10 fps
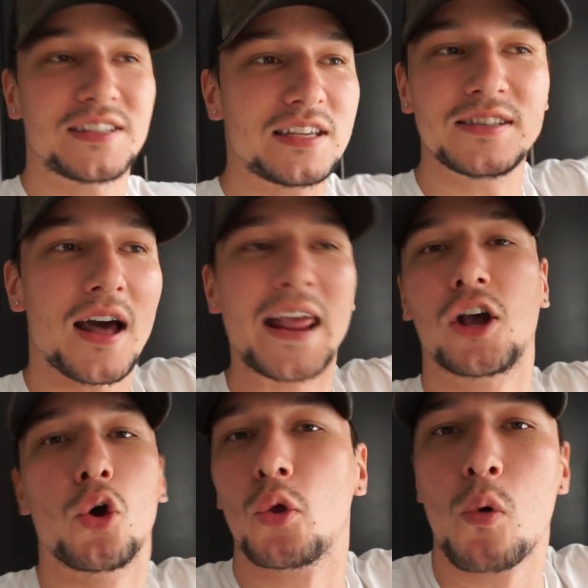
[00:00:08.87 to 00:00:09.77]
This is not
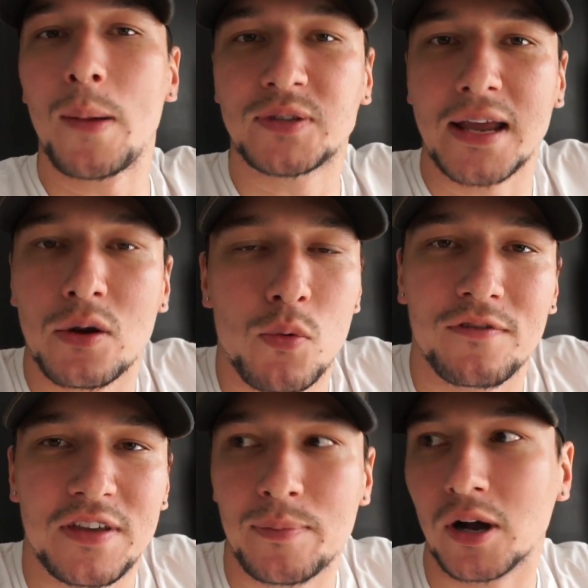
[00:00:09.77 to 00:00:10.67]
a go to the website and
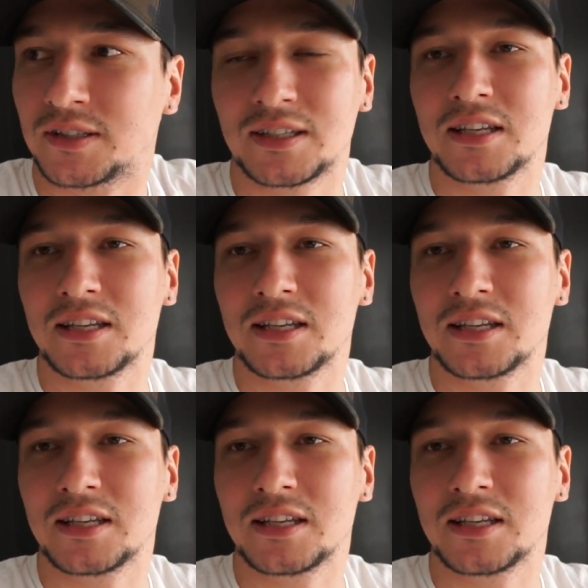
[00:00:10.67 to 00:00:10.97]
win V bucks.